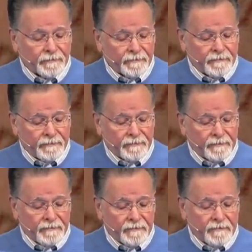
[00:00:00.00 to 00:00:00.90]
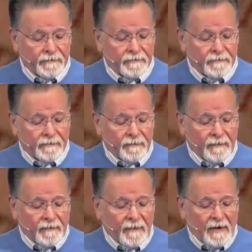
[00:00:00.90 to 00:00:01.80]

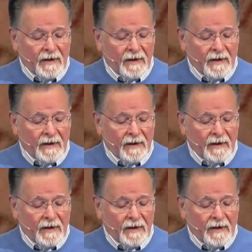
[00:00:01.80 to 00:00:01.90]
Nobody speaks.